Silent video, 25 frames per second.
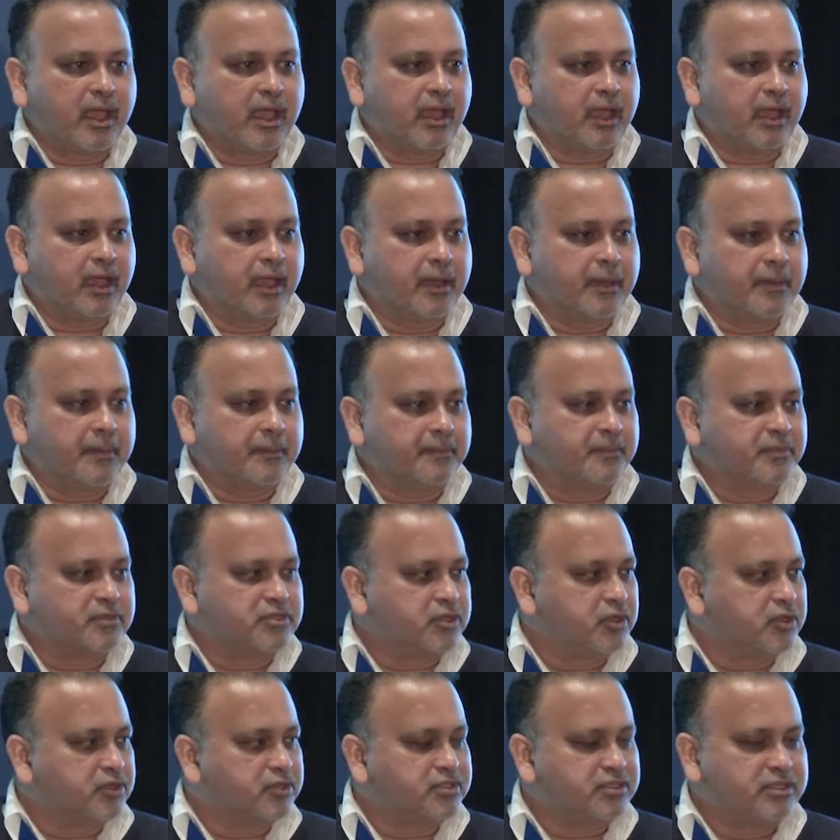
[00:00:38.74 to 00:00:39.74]

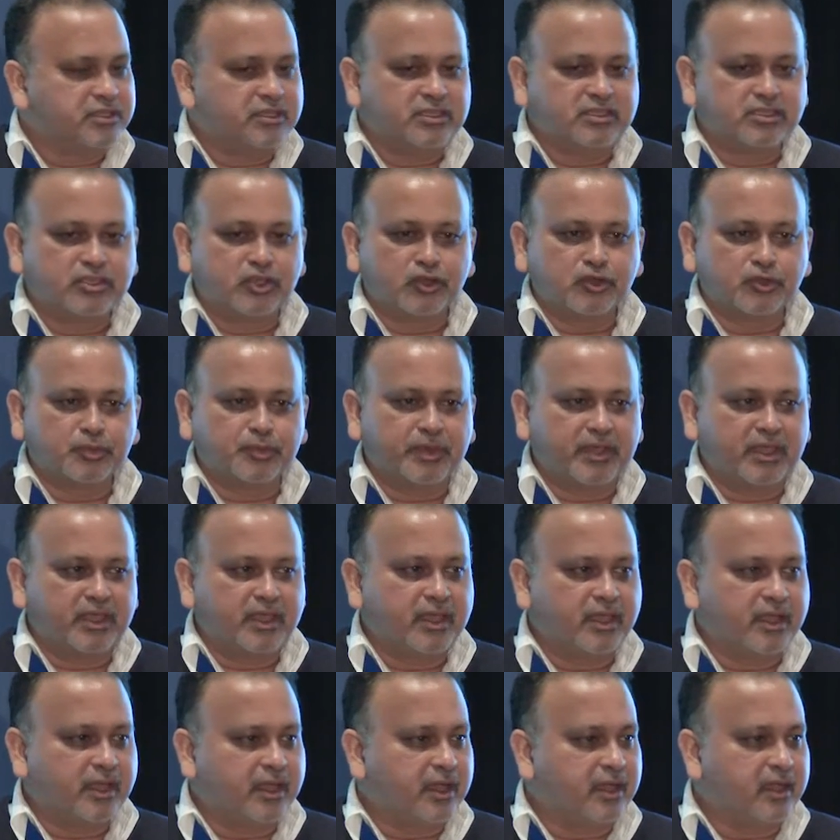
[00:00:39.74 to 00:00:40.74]
So she's going to
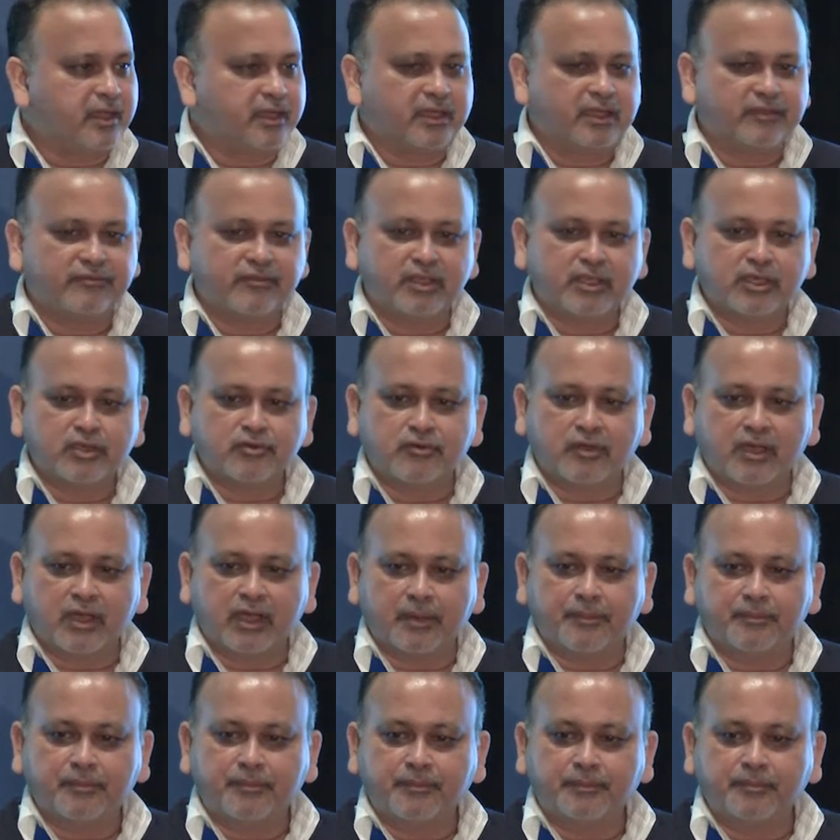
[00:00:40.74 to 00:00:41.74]
be giving you
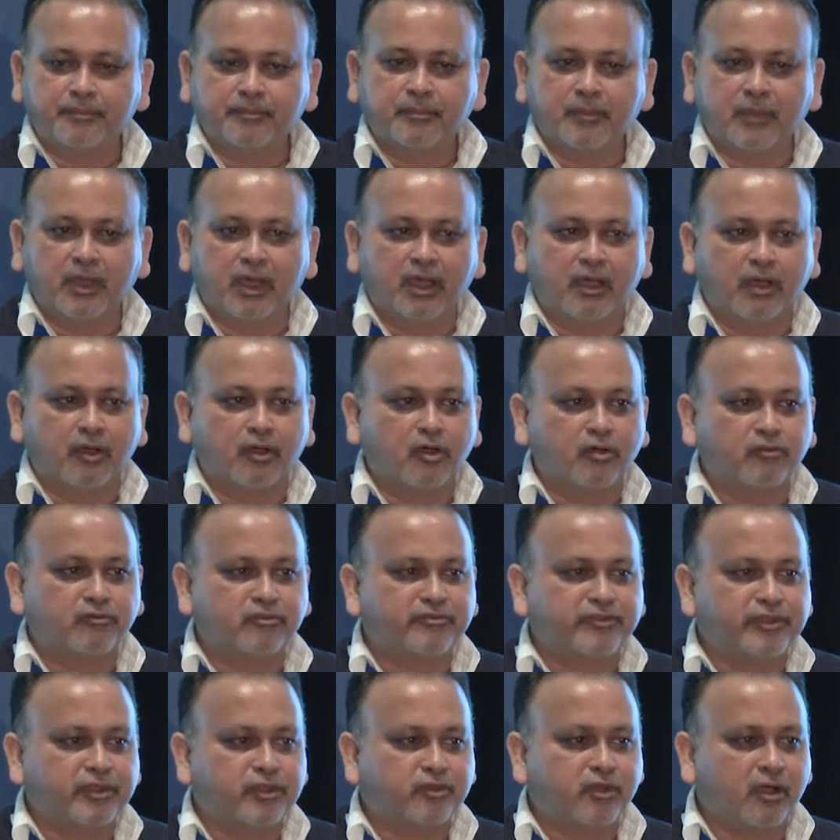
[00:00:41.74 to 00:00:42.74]
a
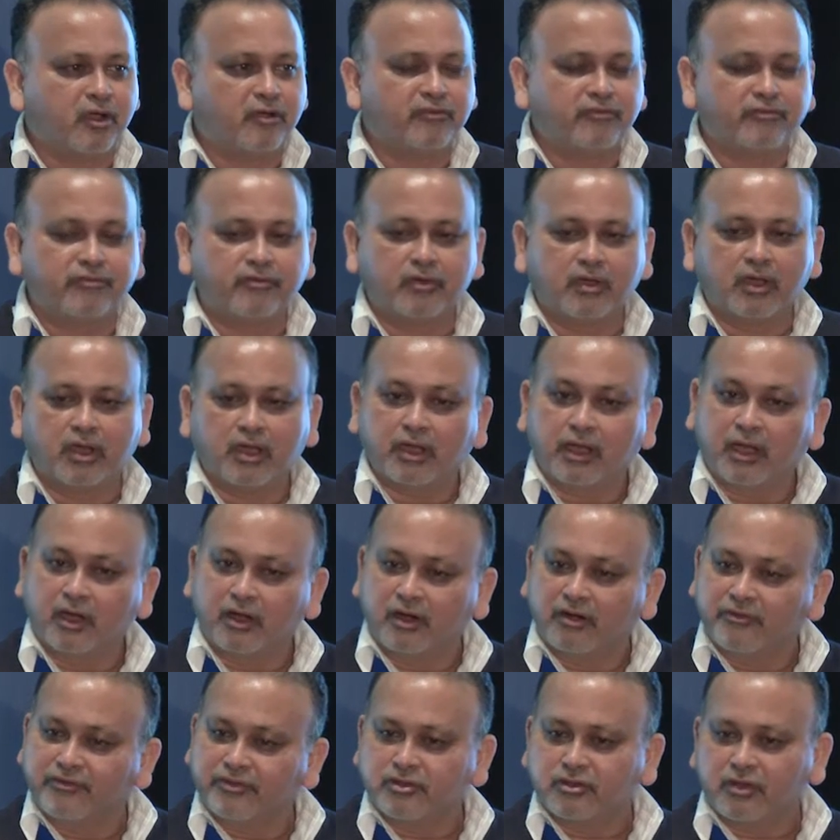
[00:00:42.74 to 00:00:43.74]
overview of
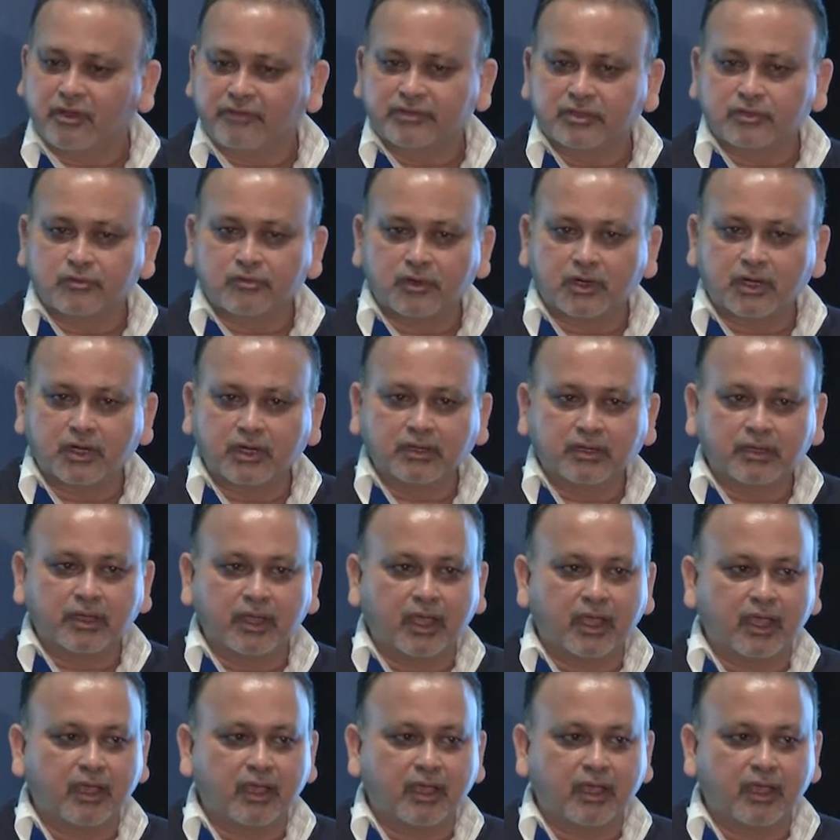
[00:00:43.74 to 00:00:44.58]
her view of the world,